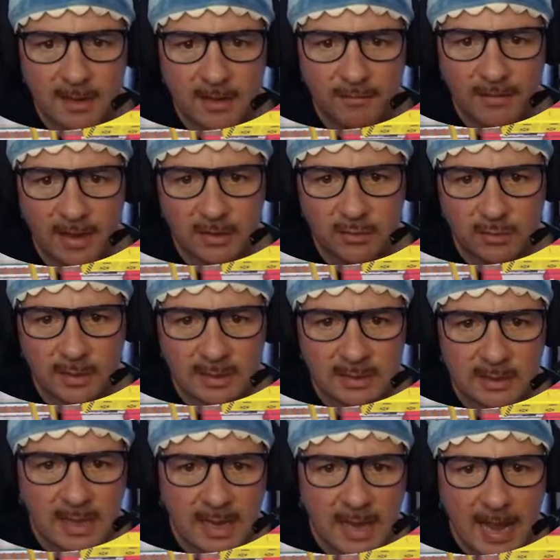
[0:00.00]
their
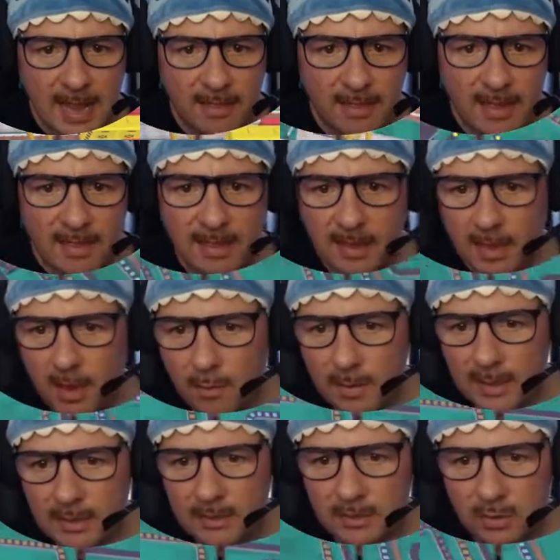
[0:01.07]
factories, and then they're
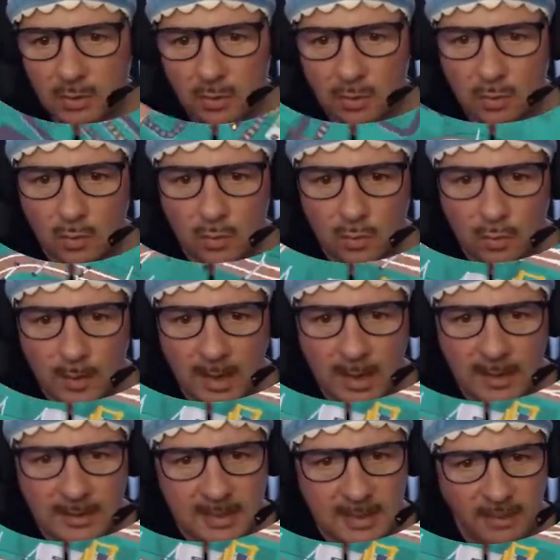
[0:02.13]
going to
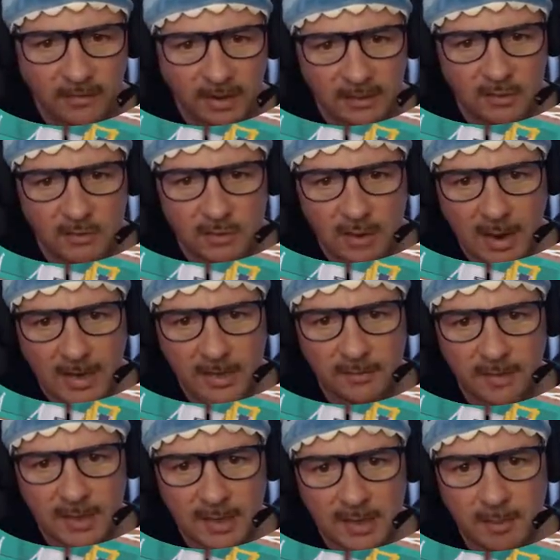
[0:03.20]
see, this factory is not
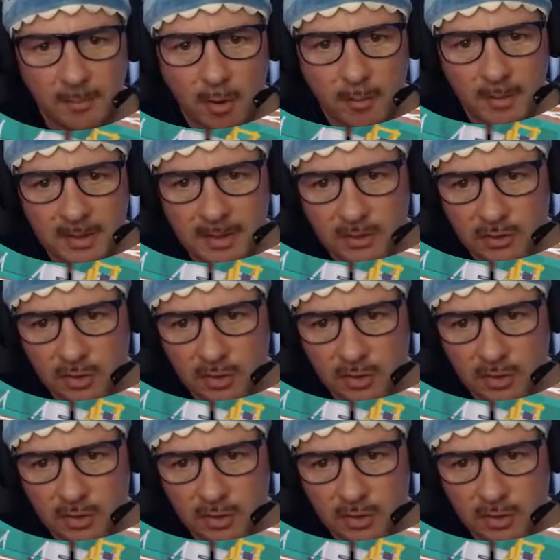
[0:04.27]
activated at the moment. They're just